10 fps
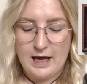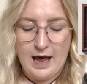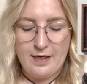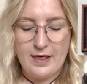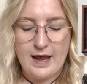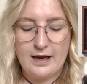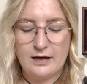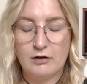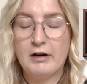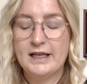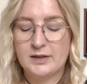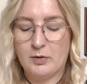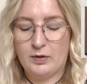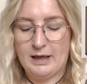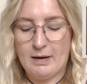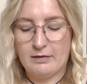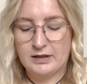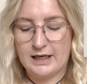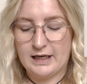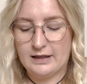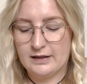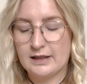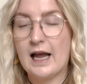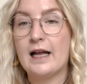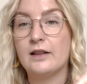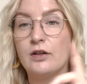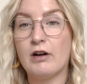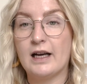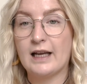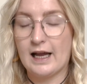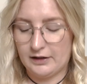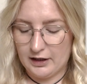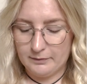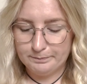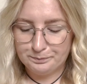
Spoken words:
and then Great Smoky Mountains and the Grand Canyon.